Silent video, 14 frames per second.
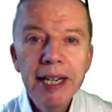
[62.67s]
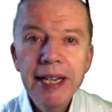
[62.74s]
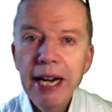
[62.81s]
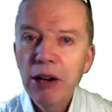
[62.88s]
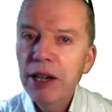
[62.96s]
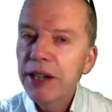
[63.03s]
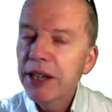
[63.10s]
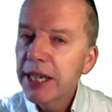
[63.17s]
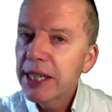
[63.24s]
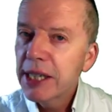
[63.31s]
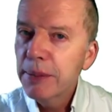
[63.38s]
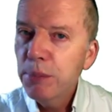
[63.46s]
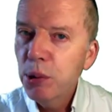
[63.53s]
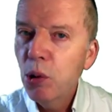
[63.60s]
Now, this is
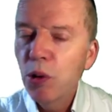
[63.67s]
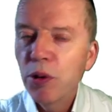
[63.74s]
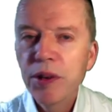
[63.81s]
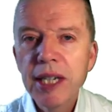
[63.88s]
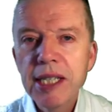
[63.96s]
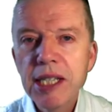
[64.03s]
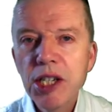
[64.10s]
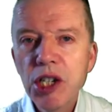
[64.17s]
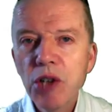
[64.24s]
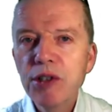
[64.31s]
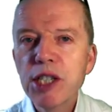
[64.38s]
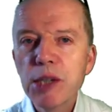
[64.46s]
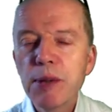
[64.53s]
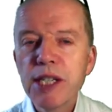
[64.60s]
important, this
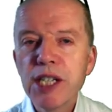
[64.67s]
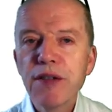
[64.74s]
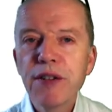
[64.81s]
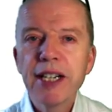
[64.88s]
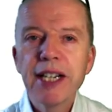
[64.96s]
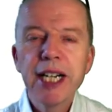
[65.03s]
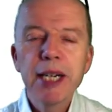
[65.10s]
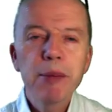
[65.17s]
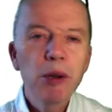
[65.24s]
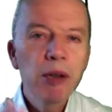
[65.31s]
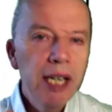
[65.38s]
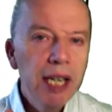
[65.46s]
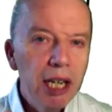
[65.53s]
non-specific label.